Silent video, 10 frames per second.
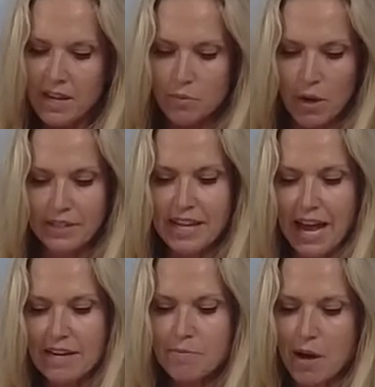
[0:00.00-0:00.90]
While Dad
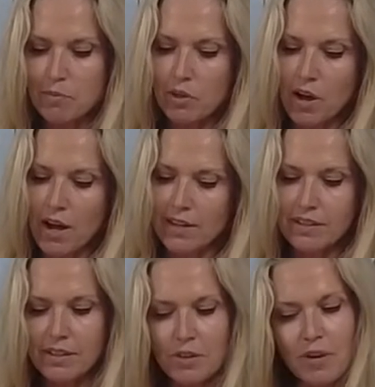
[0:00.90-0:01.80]
and Mom were gone,
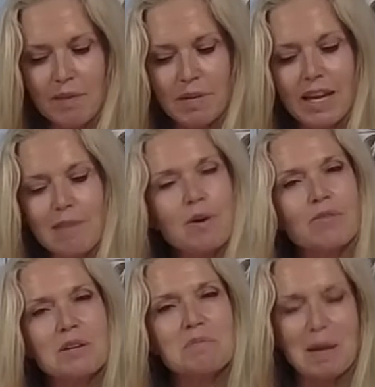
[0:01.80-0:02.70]
Grandma came
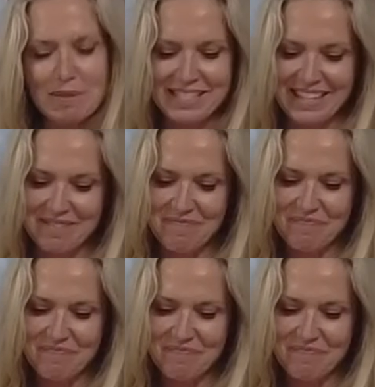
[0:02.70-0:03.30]
over to babysit.